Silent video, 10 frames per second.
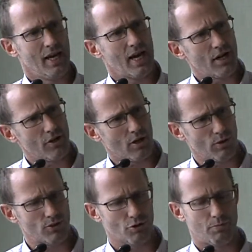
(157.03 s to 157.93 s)
And, we
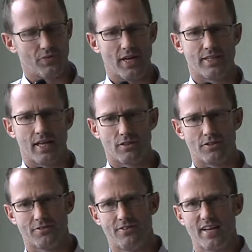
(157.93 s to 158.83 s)
sort of put that down to
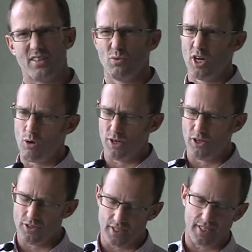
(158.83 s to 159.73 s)
the fact that, we're
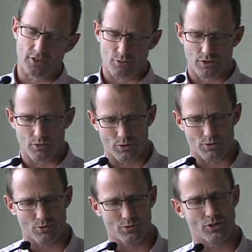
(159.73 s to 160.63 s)
using instruments which
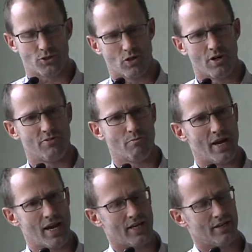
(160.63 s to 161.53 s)
were designed for
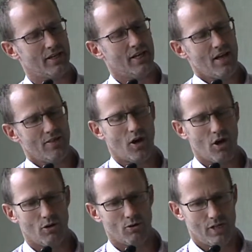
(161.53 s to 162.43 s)
men, and the
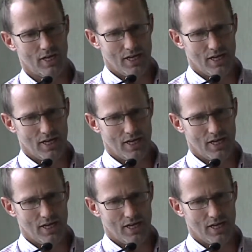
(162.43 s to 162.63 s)
whole